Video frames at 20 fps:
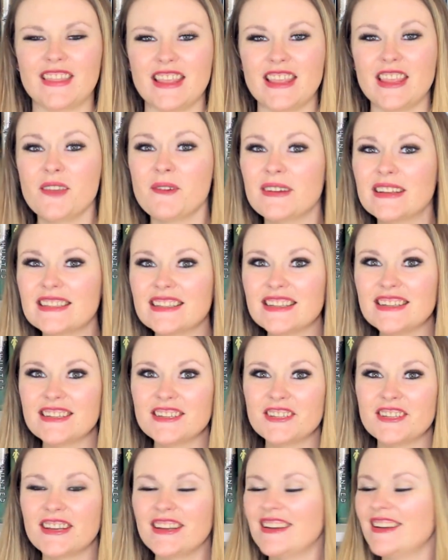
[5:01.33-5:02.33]
the US
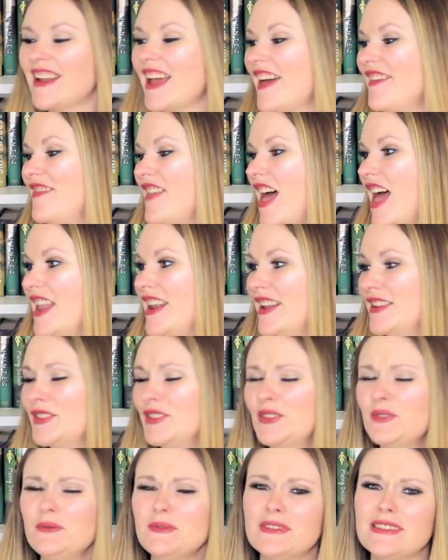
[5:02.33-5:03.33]
edition, and then as
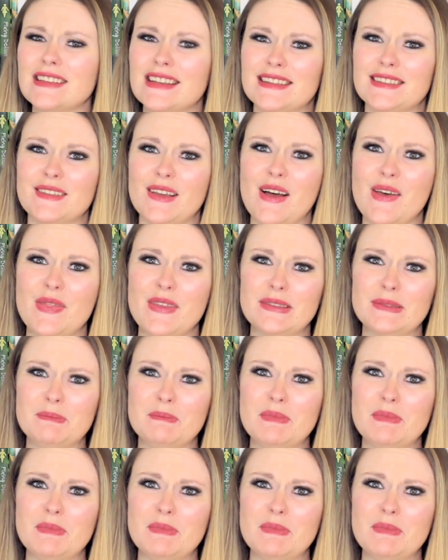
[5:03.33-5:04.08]
soon as I saw this